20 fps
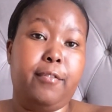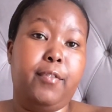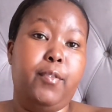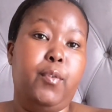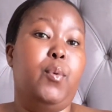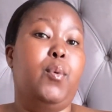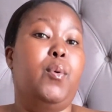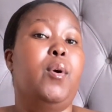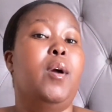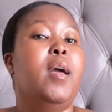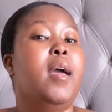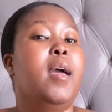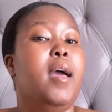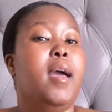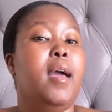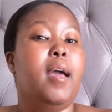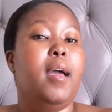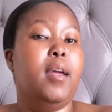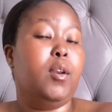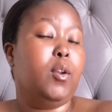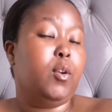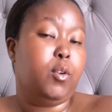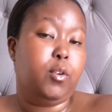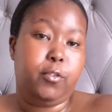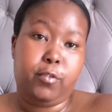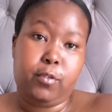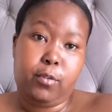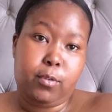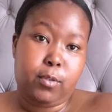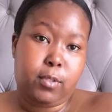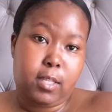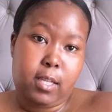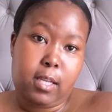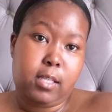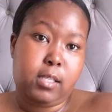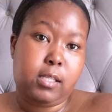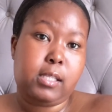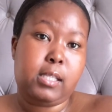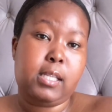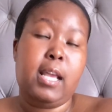for and all of those
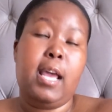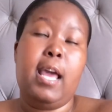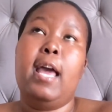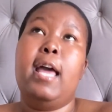things.